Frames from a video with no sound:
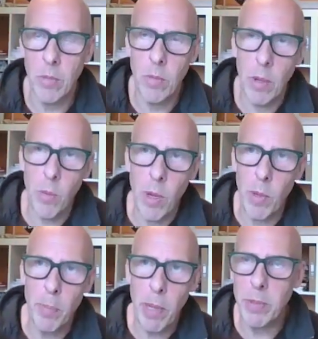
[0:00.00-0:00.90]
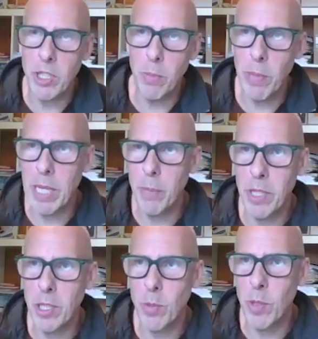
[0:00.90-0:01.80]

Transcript: we're publishing papers,